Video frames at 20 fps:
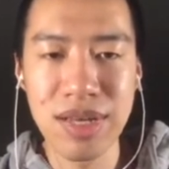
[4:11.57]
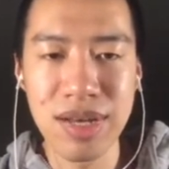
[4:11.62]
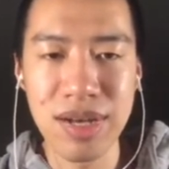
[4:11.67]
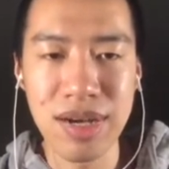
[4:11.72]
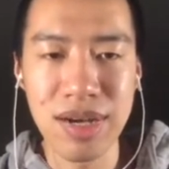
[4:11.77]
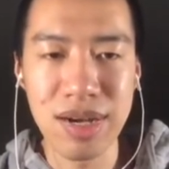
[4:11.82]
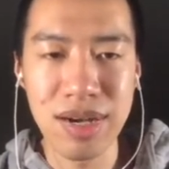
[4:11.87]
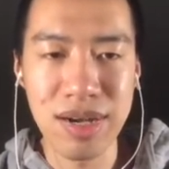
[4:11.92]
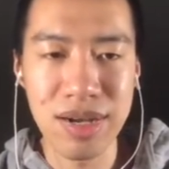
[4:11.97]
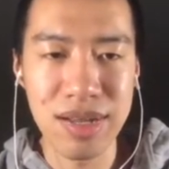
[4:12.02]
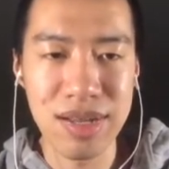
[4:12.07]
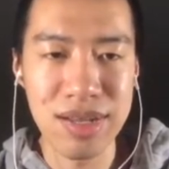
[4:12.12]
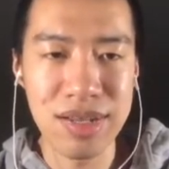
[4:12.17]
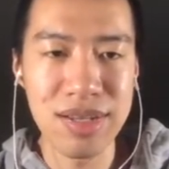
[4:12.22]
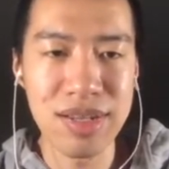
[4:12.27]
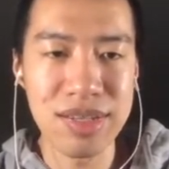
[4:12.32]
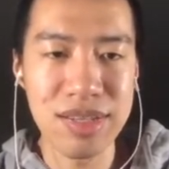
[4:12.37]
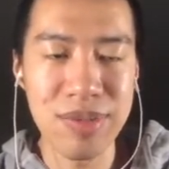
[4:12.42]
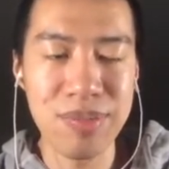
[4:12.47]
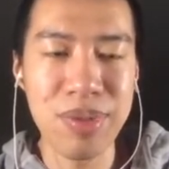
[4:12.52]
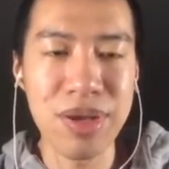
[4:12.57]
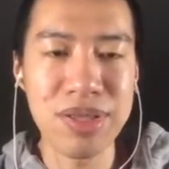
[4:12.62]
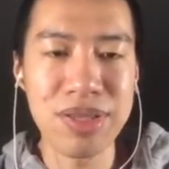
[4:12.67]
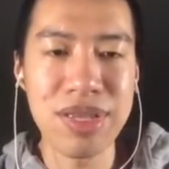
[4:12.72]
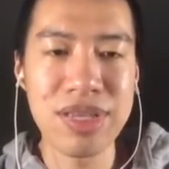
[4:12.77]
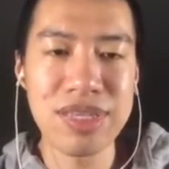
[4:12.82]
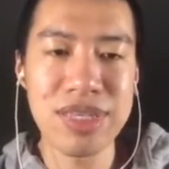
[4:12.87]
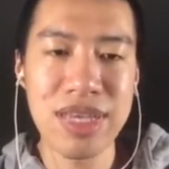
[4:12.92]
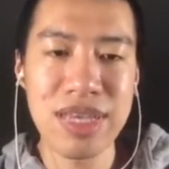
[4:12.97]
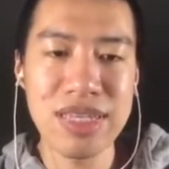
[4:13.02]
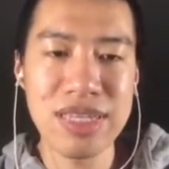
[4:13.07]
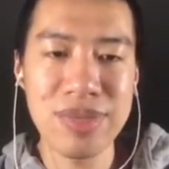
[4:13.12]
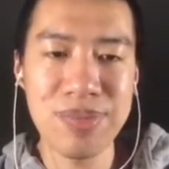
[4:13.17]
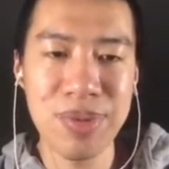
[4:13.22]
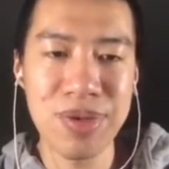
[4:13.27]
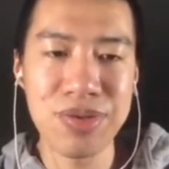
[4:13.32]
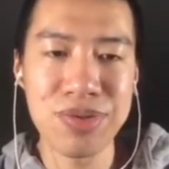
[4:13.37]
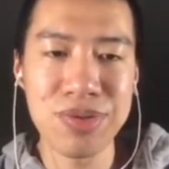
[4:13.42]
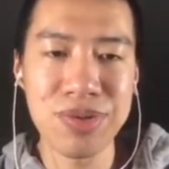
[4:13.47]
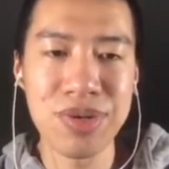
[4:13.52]
the dependencies
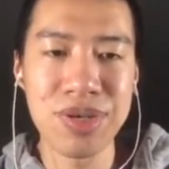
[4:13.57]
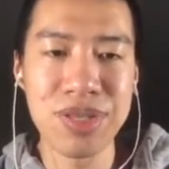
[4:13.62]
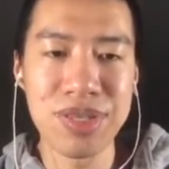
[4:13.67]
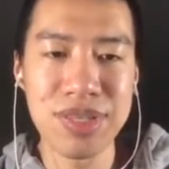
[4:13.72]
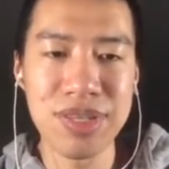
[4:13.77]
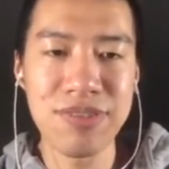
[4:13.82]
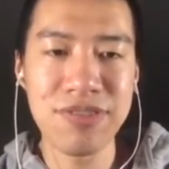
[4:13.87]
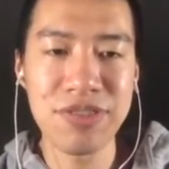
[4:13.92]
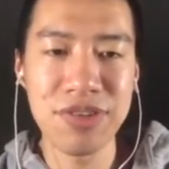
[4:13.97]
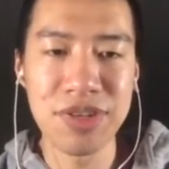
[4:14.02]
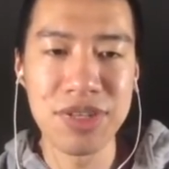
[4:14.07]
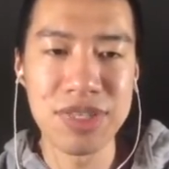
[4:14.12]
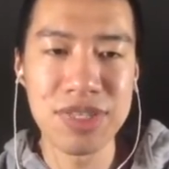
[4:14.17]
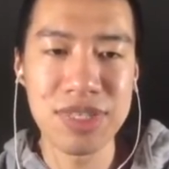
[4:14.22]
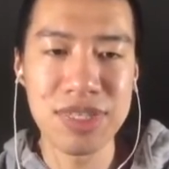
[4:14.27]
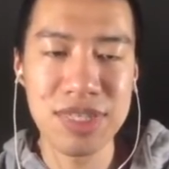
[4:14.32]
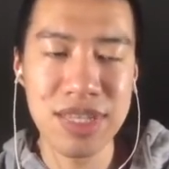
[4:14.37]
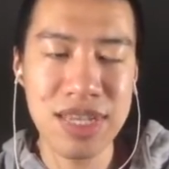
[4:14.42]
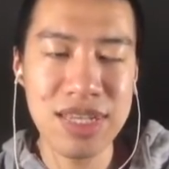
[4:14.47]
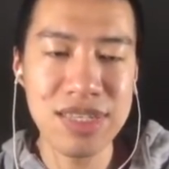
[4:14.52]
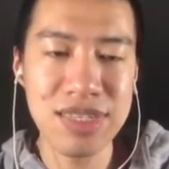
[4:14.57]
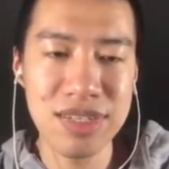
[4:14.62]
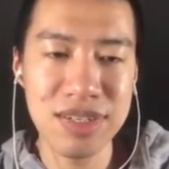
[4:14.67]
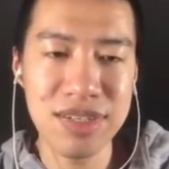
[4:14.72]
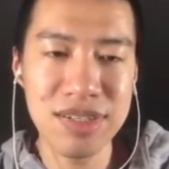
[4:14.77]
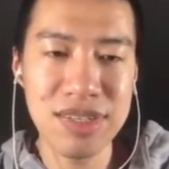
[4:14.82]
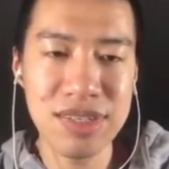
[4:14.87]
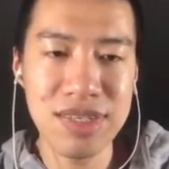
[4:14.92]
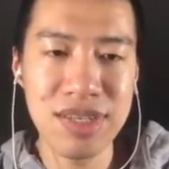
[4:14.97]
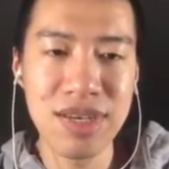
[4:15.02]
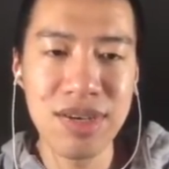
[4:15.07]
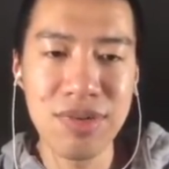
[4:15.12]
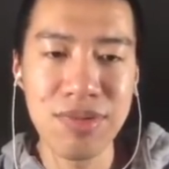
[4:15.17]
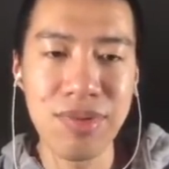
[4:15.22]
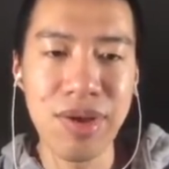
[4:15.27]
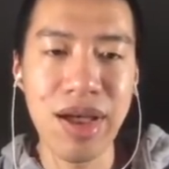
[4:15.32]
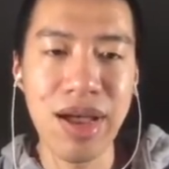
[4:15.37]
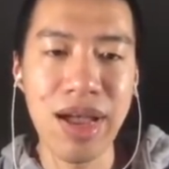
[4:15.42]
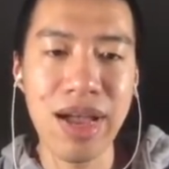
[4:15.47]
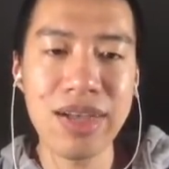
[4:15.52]
between different tensors,
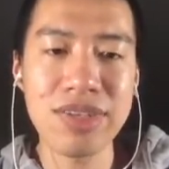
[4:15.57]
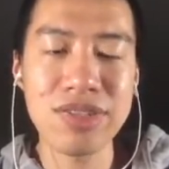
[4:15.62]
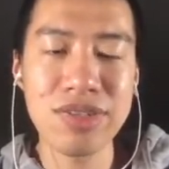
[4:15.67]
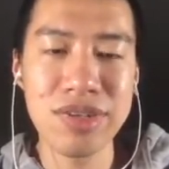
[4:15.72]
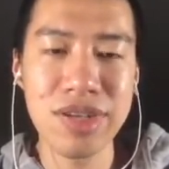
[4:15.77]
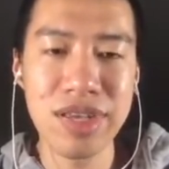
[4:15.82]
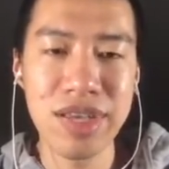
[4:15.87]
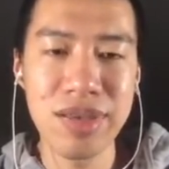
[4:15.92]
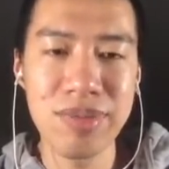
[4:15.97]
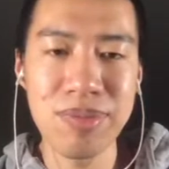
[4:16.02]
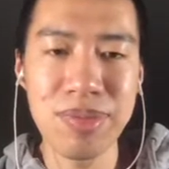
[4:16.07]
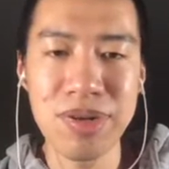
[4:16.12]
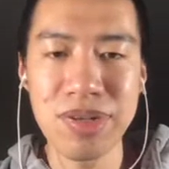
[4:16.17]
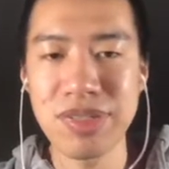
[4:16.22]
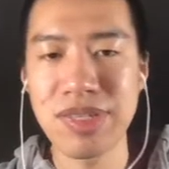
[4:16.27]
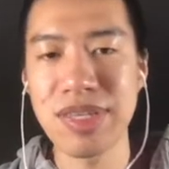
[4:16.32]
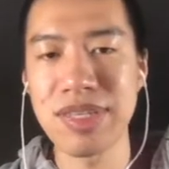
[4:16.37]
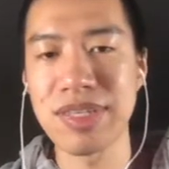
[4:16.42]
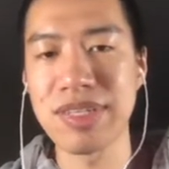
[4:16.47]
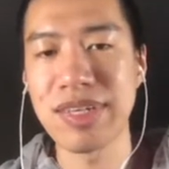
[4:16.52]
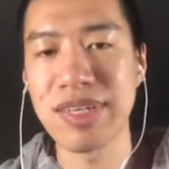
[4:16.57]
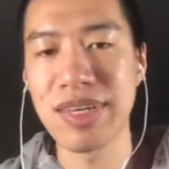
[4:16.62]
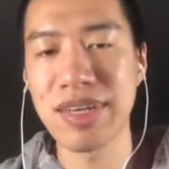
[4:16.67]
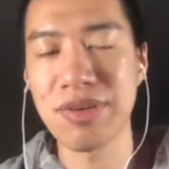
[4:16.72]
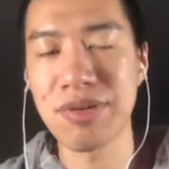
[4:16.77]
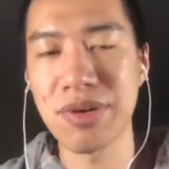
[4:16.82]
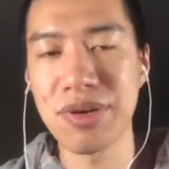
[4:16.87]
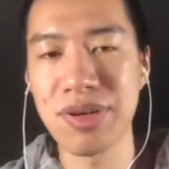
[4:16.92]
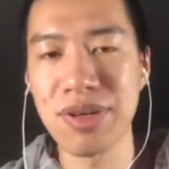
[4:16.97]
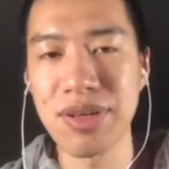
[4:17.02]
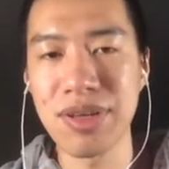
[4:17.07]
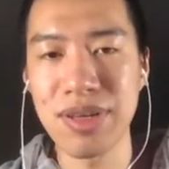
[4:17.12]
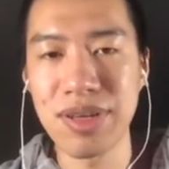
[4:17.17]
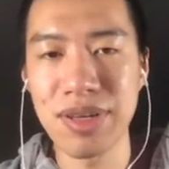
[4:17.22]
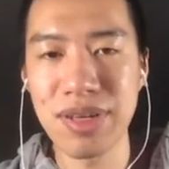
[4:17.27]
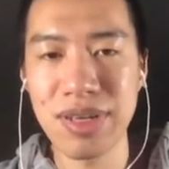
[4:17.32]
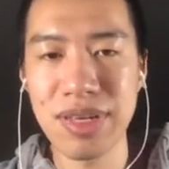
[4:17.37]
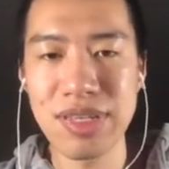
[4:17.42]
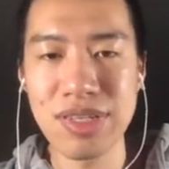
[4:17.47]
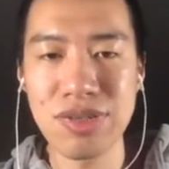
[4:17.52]
we are actually implicitly
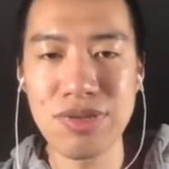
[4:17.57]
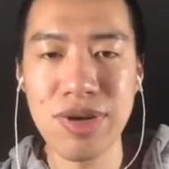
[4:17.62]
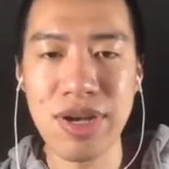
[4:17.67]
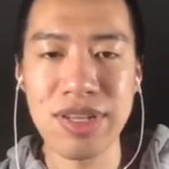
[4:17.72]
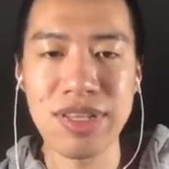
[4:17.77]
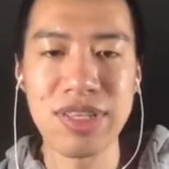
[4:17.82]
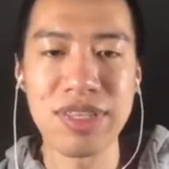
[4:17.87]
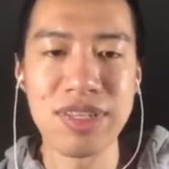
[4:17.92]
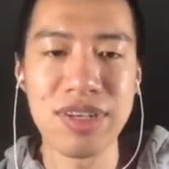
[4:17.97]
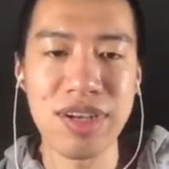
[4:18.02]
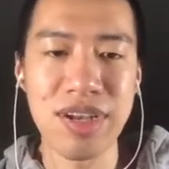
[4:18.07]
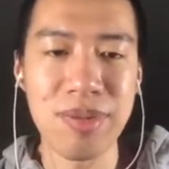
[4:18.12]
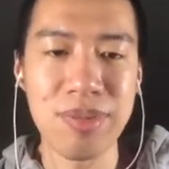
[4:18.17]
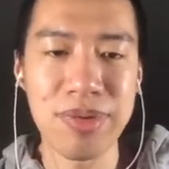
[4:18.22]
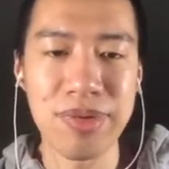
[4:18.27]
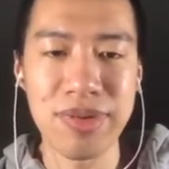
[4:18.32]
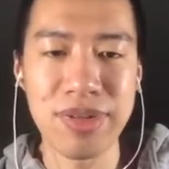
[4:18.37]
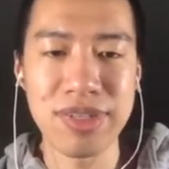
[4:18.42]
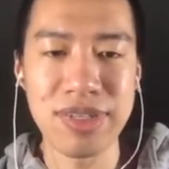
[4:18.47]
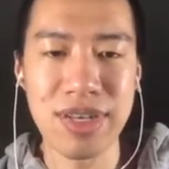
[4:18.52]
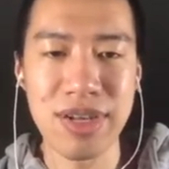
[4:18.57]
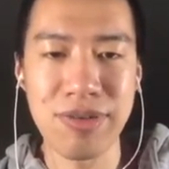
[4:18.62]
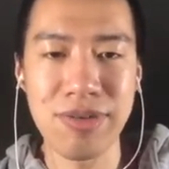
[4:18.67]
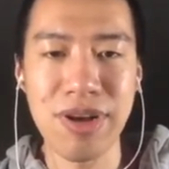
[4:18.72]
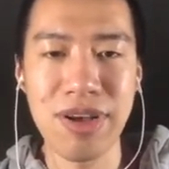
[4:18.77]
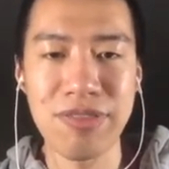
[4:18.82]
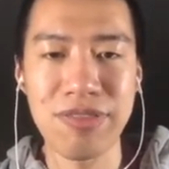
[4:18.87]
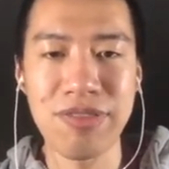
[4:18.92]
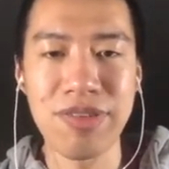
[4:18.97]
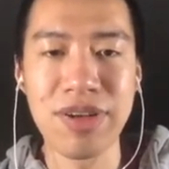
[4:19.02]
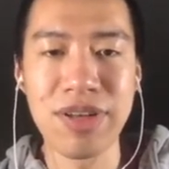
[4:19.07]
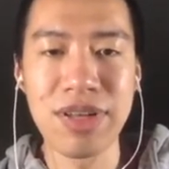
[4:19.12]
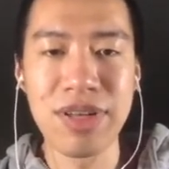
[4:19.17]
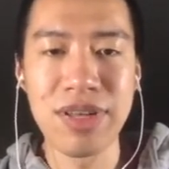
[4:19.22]
constructing the computation graph.